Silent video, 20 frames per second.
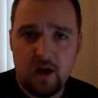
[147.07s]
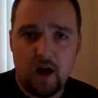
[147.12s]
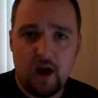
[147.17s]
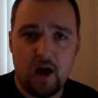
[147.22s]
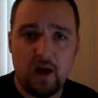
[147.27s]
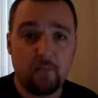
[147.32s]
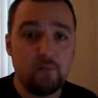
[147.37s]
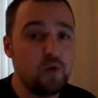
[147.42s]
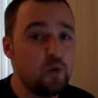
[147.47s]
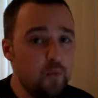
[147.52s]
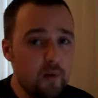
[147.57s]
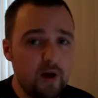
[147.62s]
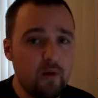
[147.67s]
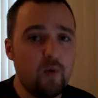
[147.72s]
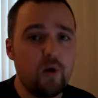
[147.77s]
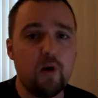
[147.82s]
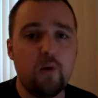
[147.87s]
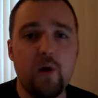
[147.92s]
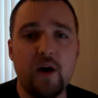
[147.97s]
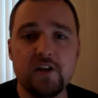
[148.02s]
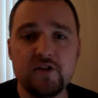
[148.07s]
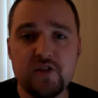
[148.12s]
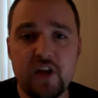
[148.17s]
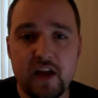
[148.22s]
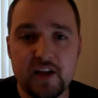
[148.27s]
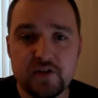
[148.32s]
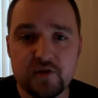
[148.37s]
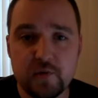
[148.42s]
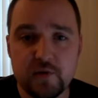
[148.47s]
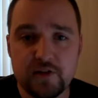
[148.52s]
you might want to watch
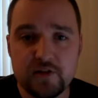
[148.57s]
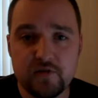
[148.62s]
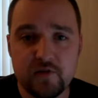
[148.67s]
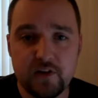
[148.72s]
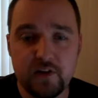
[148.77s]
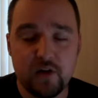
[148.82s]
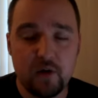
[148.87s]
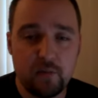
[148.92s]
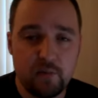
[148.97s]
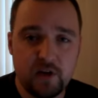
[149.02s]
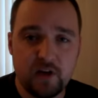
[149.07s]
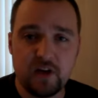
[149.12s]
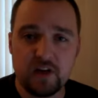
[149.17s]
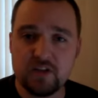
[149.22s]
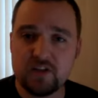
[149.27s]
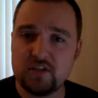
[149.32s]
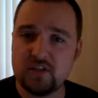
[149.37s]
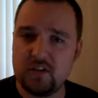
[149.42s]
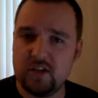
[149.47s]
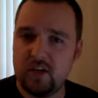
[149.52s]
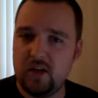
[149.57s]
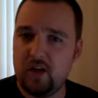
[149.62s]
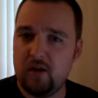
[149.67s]
last week's video because